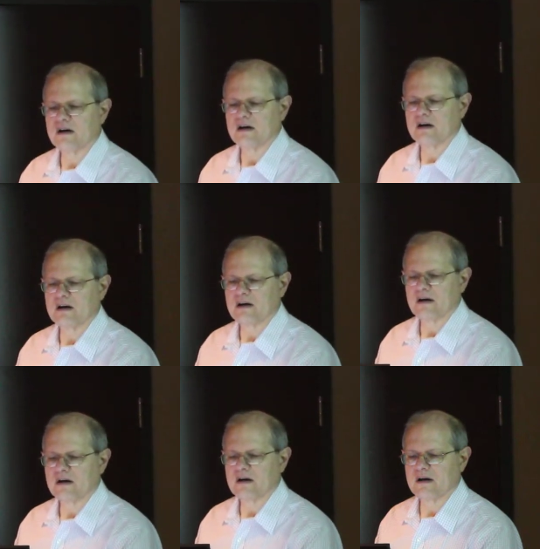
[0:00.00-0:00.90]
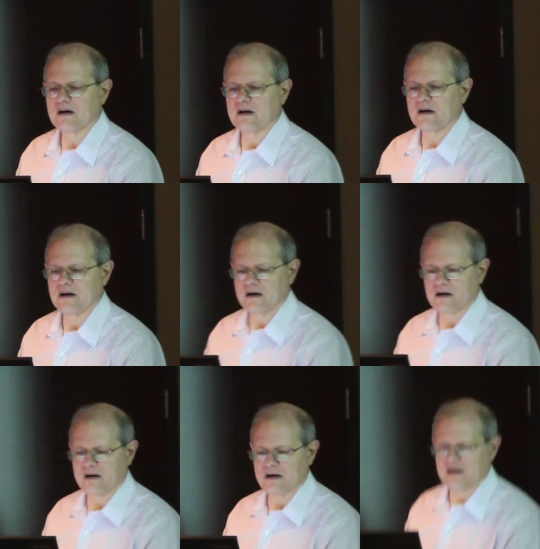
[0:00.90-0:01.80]

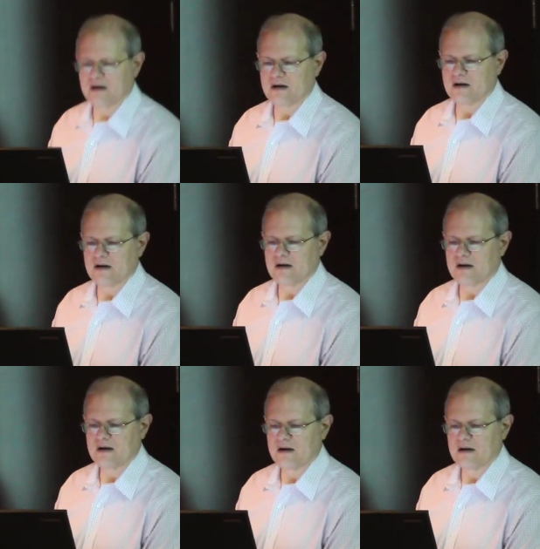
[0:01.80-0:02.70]
(no one is talking)